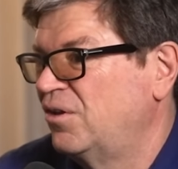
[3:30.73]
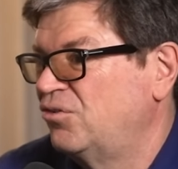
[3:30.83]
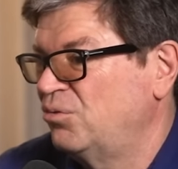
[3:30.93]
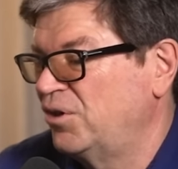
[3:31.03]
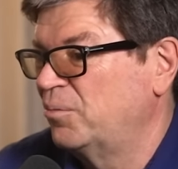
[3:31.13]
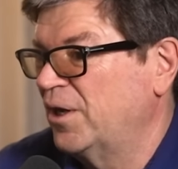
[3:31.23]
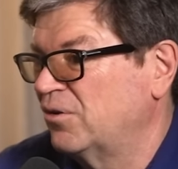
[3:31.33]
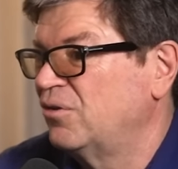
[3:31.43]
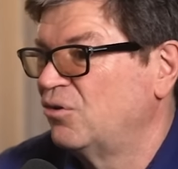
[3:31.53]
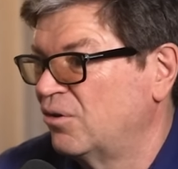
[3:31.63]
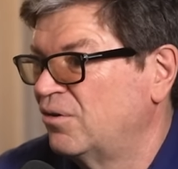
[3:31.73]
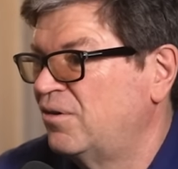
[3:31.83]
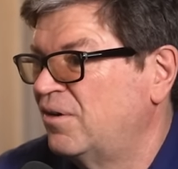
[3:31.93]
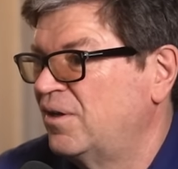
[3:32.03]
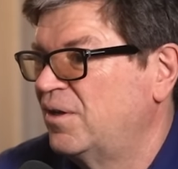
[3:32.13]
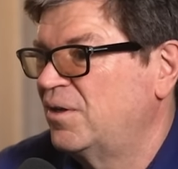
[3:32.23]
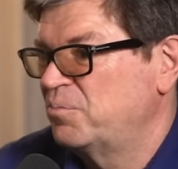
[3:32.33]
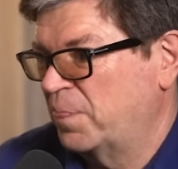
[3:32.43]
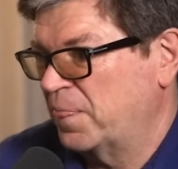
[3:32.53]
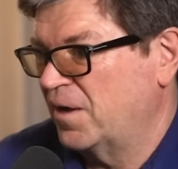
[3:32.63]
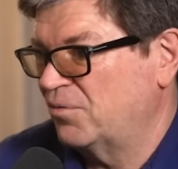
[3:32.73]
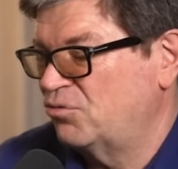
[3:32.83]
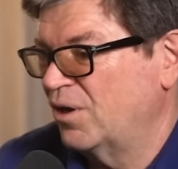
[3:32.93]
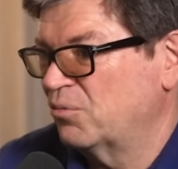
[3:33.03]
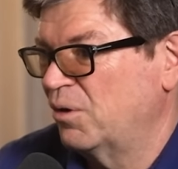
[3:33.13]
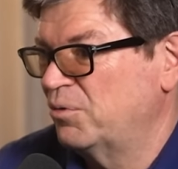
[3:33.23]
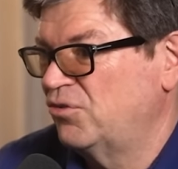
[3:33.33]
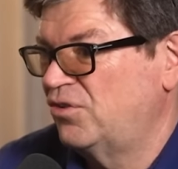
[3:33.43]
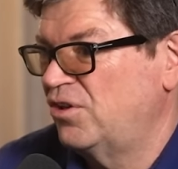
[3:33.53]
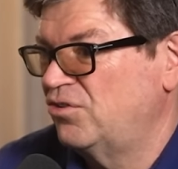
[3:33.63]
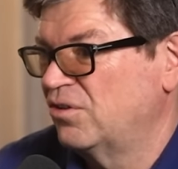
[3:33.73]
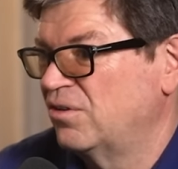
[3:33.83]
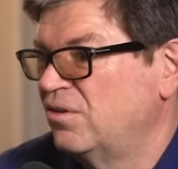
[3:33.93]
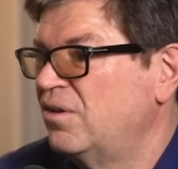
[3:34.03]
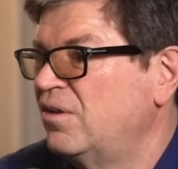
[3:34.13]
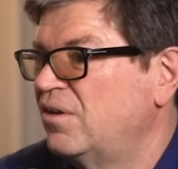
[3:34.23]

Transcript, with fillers: is really about learn abstract representation